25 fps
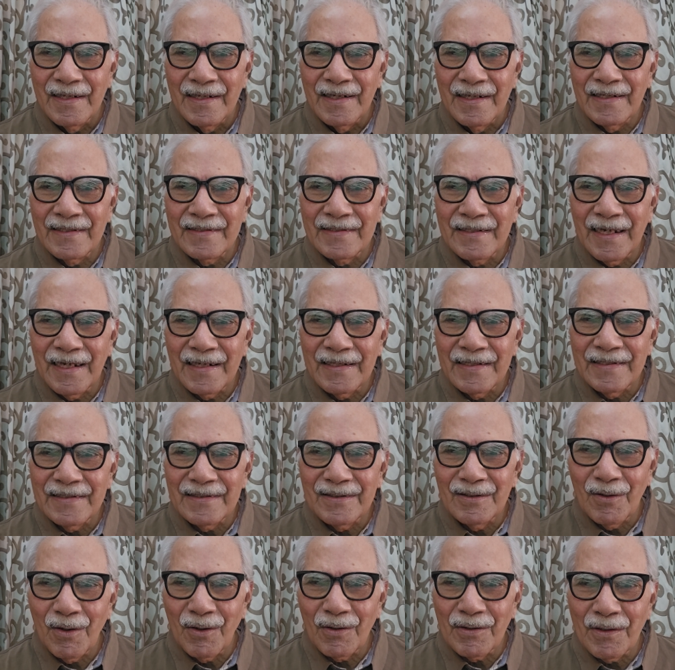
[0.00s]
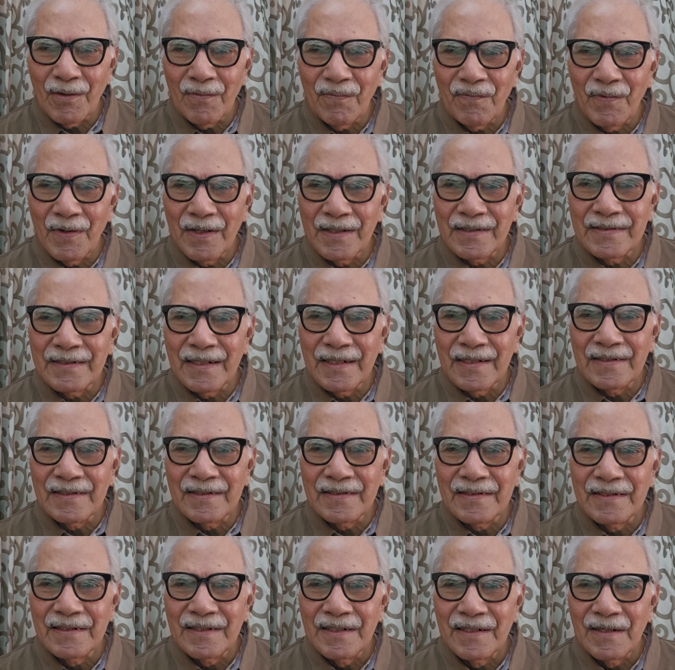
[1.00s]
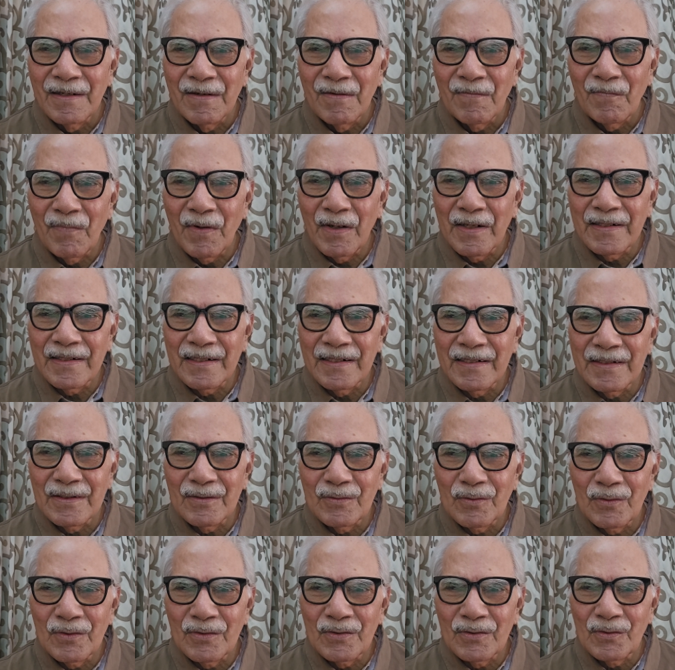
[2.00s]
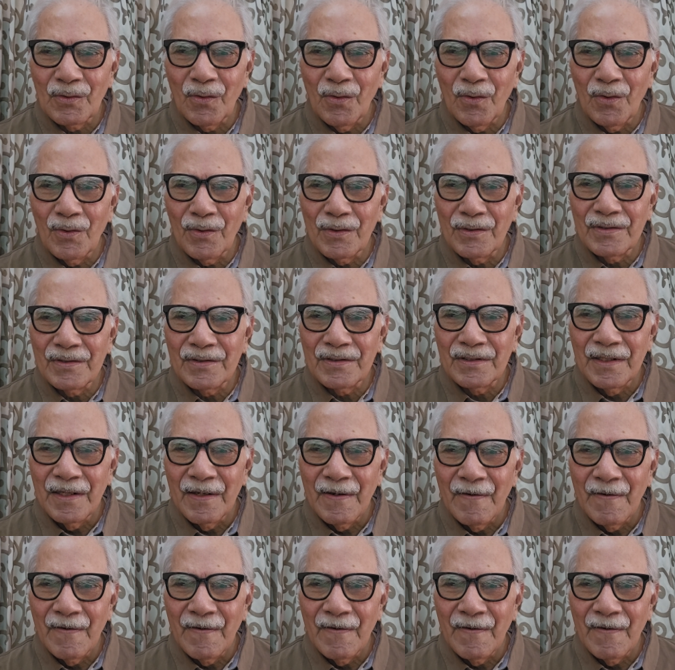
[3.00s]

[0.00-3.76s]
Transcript: it carries lot of functions pertaining to stores,